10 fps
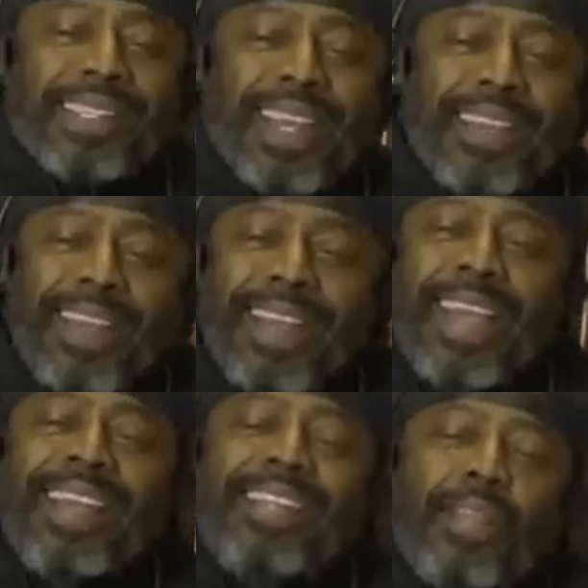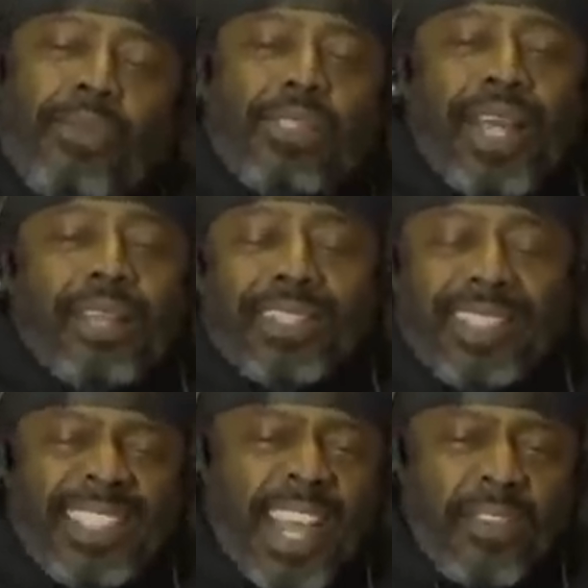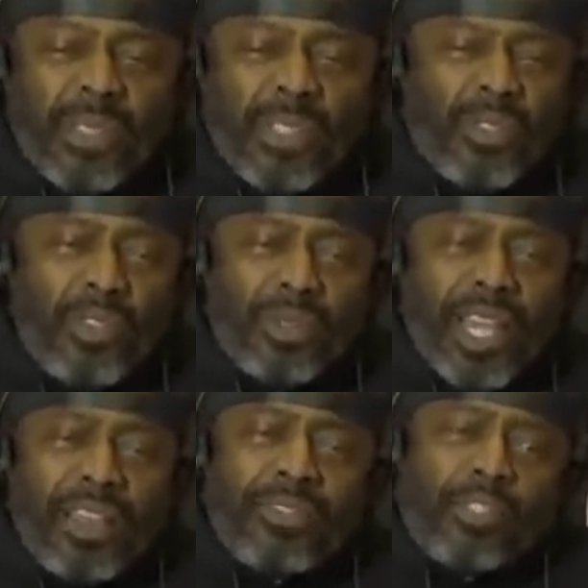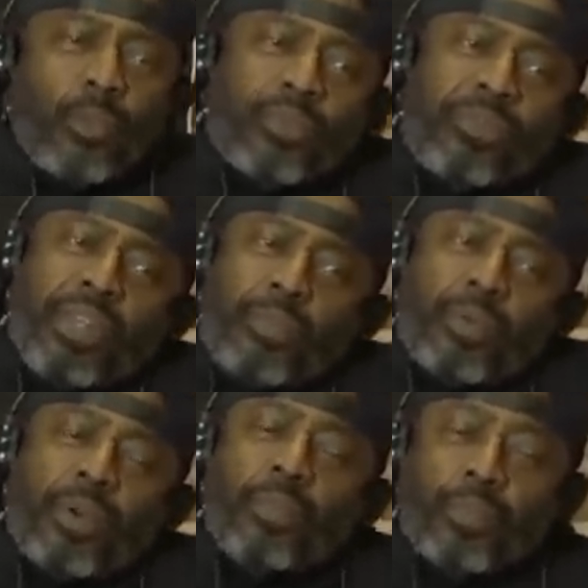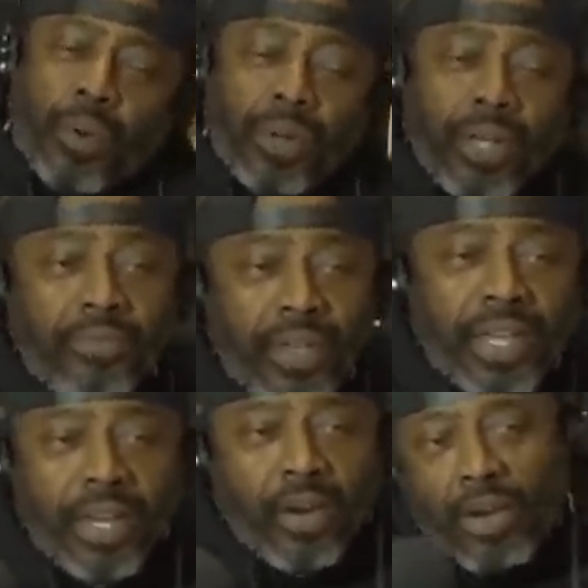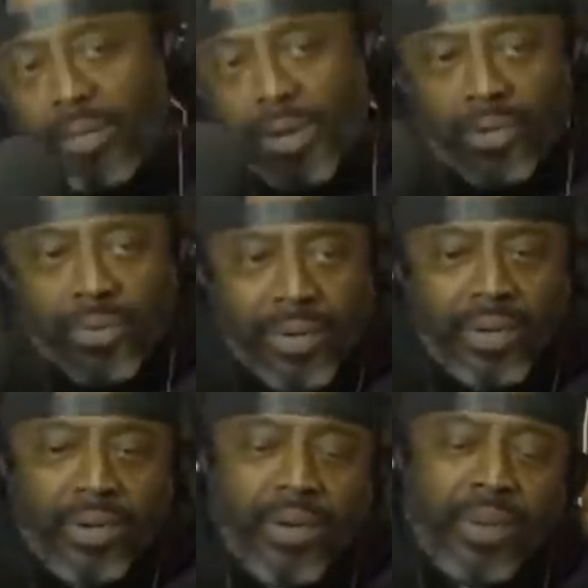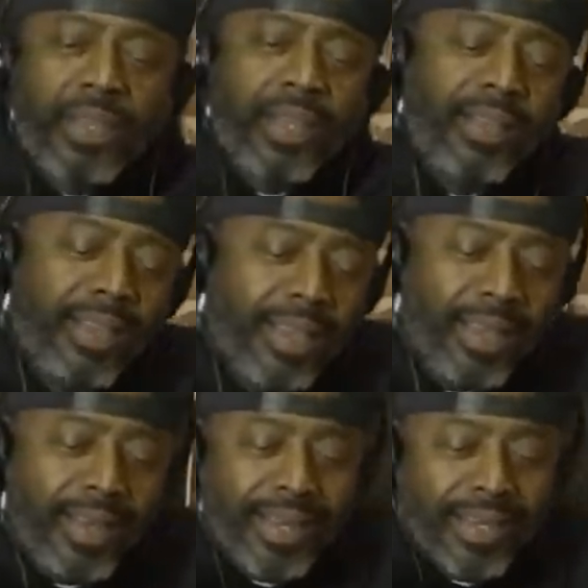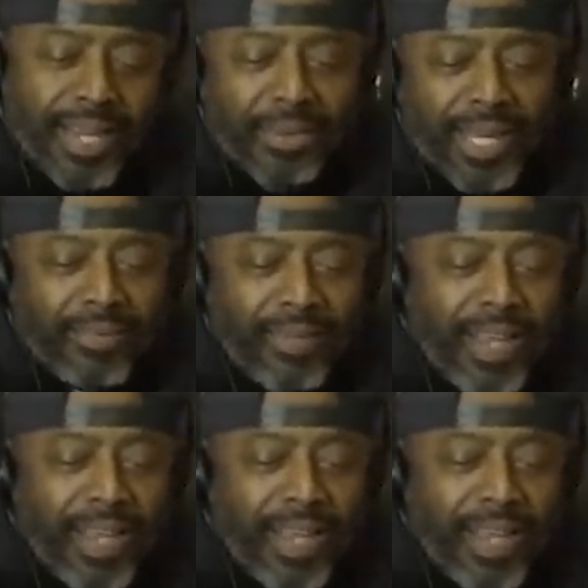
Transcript: said, and Diddy was like, Dave was so prolific and all about the world and everything. And then Diddy was like,